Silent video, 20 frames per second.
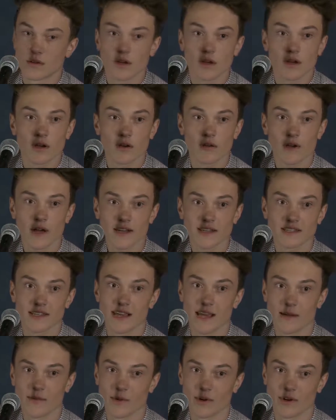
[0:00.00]
Correct,
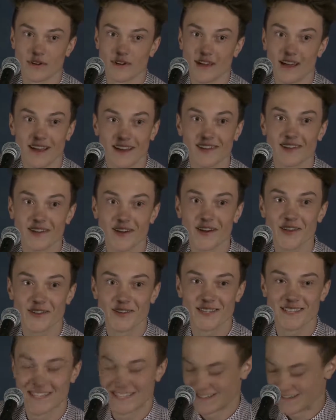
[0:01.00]
Cameron. I did not use
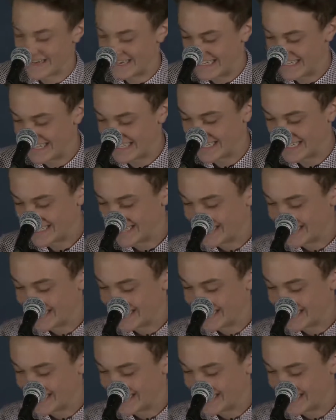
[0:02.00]
a switch.